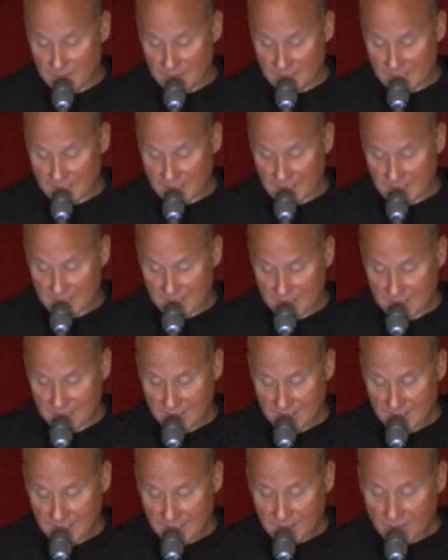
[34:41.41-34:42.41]
dead.
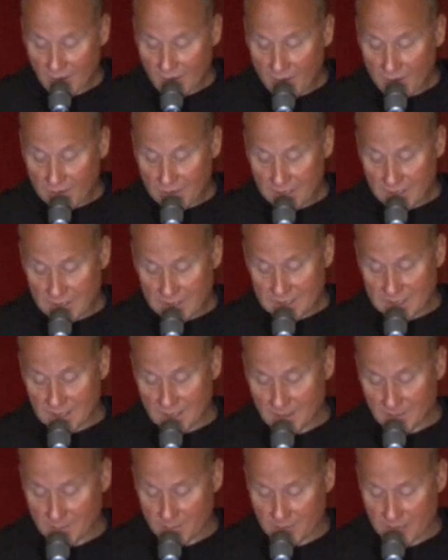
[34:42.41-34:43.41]
In all things,
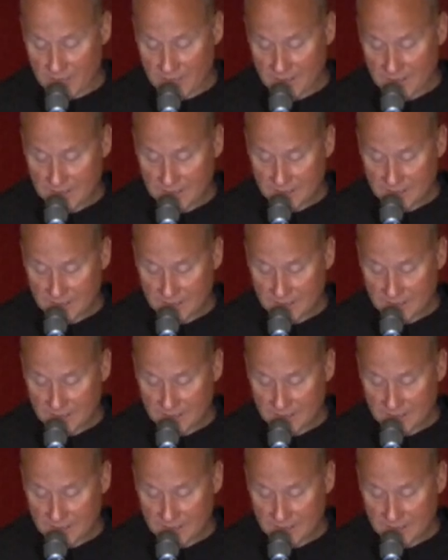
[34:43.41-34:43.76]
celebrate.